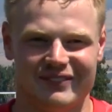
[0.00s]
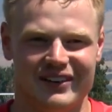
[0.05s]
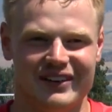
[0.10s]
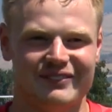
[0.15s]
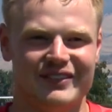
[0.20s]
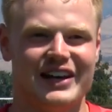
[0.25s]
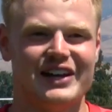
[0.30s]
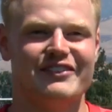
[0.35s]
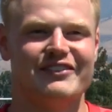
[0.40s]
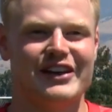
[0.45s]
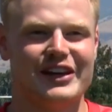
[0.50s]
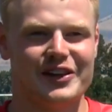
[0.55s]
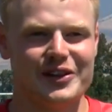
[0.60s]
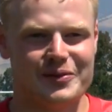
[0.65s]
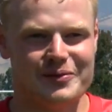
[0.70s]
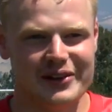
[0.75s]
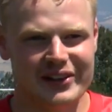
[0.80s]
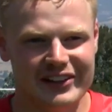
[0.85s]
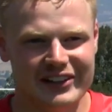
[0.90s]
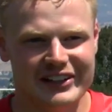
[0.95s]
my
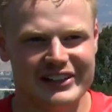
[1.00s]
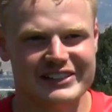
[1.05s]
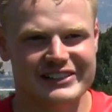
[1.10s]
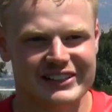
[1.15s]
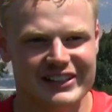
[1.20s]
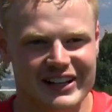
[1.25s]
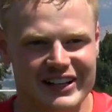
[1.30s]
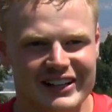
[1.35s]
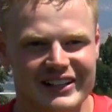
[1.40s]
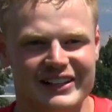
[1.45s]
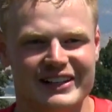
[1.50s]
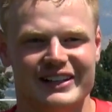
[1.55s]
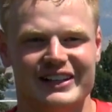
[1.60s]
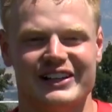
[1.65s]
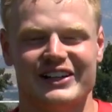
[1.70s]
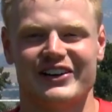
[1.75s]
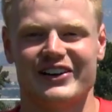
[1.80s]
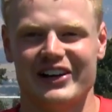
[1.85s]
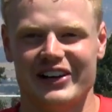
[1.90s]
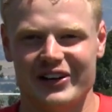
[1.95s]
availability is a lot
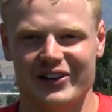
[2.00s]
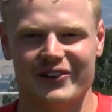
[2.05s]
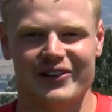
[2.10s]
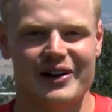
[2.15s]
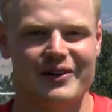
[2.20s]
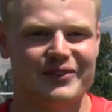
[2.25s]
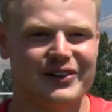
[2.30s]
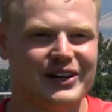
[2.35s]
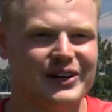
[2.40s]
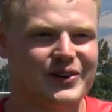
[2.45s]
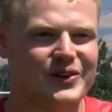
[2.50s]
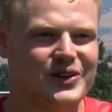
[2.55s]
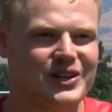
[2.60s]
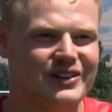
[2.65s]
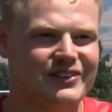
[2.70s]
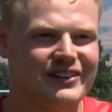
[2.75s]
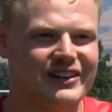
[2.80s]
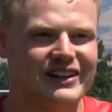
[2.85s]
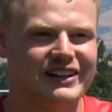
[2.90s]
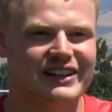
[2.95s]
greater when I'm playing
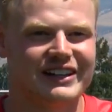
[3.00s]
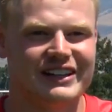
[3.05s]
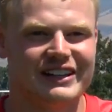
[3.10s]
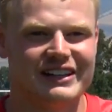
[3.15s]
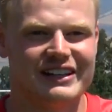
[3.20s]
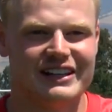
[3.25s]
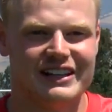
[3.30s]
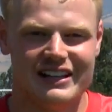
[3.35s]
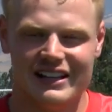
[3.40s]
quarterback, and